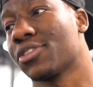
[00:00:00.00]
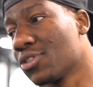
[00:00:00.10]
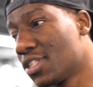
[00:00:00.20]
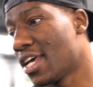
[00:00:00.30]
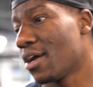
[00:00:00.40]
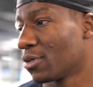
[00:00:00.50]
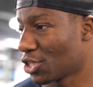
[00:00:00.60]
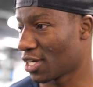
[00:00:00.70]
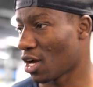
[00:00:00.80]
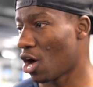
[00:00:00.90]
So today we're
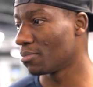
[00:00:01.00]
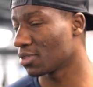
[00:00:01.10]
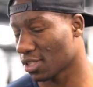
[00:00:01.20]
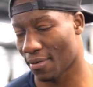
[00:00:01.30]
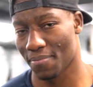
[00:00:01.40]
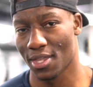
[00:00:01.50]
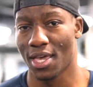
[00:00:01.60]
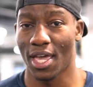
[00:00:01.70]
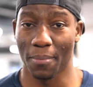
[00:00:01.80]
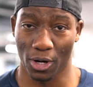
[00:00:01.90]
training arms
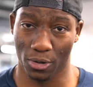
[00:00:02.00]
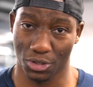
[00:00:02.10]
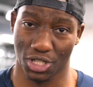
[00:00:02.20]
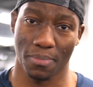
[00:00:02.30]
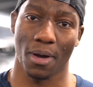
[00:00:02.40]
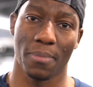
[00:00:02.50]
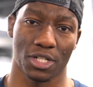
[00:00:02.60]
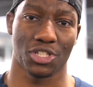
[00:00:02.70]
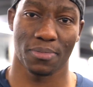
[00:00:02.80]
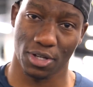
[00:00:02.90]
in my local gym, our
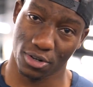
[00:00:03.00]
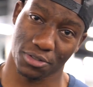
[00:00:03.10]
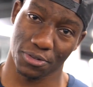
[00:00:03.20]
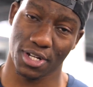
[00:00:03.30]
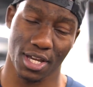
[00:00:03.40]
gym in Oxford.